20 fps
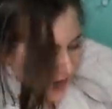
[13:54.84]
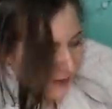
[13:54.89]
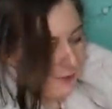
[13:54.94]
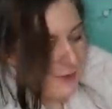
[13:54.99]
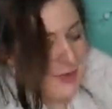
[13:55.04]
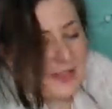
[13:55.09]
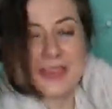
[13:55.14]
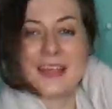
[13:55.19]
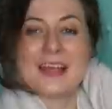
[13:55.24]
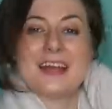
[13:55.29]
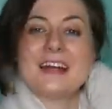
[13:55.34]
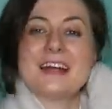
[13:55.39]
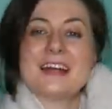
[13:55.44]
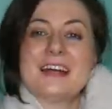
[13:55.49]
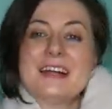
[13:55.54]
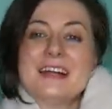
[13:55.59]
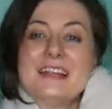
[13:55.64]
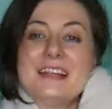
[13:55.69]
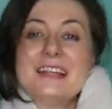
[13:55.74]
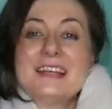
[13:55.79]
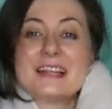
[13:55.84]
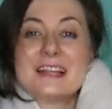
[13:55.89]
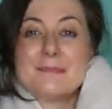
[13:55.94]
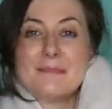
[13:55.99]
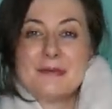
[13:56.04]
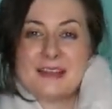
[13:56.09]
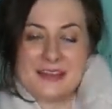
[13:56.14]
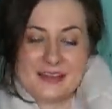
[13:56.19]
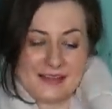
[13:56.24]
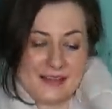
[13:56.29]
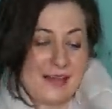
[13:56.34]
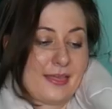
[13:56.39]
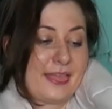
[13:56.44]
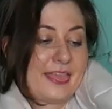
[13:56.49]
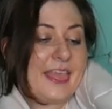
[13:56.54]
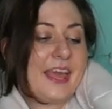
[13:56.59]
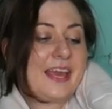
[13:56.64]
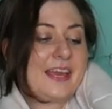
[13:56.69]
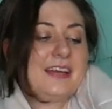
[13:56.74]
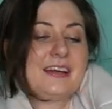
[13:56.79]
with a little bit
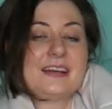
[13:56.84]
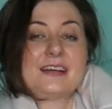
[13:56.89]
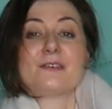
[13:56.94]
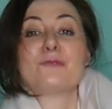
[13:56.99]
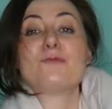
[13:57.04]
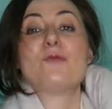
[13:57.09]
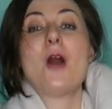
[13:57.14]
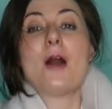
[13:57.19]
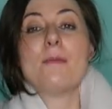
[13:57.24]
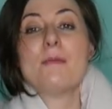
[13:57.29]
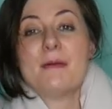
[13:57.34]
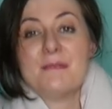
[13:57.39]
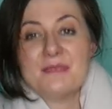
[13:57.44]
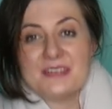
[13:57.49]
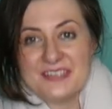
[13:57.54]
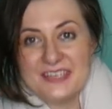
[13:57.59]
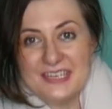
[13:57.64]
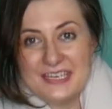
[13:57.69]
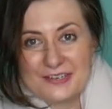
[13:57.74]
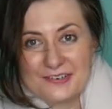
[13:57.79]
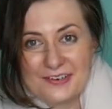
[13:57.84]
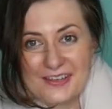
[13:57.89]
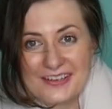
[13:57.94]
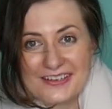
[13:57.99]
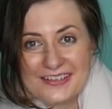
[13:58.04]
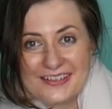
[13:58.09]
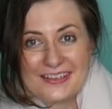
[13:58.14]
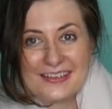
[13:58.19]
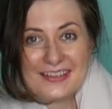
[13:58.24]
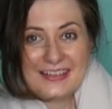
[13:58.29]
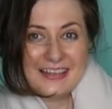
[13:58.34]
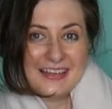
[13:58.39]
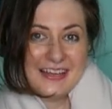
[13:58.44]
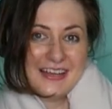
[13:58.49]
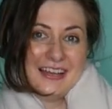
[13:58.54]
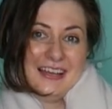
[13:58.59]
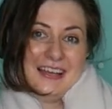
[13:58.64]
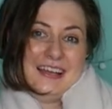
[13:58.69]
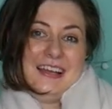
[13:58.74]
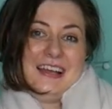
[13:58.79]
thicker, warmer material.
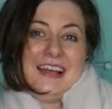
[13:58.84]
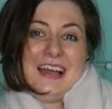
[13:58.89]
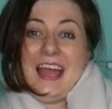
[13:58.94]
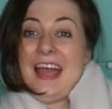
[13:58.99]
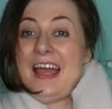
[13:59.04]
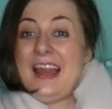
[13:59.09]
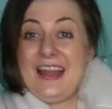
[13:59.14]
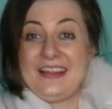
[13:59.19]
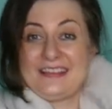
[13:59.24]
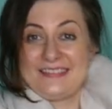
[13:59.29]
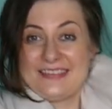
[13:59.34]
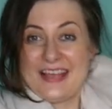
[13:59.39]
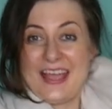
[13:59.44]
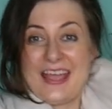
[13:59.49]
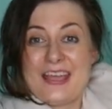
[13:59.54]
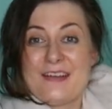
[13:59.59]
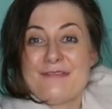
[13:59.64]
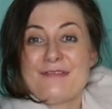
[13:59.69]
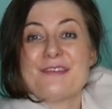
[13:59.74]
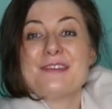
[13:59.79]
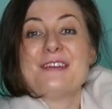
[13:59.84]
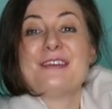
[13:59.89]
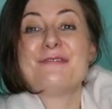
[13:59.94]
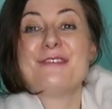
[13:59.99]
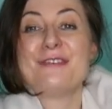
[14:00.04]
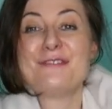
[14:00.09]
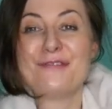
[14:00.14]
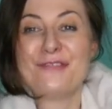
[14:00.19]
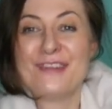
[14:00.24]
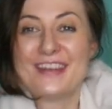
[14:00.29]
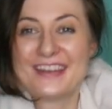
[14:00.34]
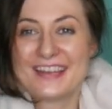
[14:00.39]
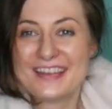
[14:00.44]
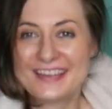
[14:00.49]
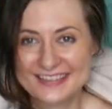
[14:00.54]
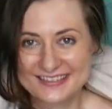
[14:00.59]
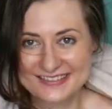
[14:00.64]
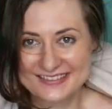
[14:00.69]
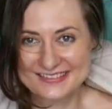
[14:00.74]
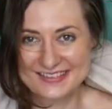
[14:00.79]
Let's say if you live in
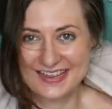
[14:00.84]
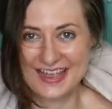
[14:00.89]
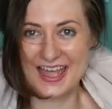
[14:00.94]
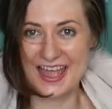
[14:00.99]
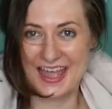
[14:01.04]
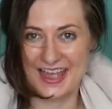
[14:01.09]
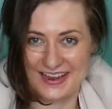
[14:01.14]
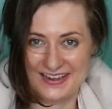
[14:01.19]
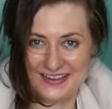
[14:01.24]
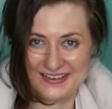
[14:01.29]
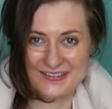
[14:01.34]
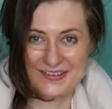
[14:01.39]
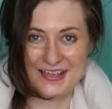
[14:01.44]
Finland and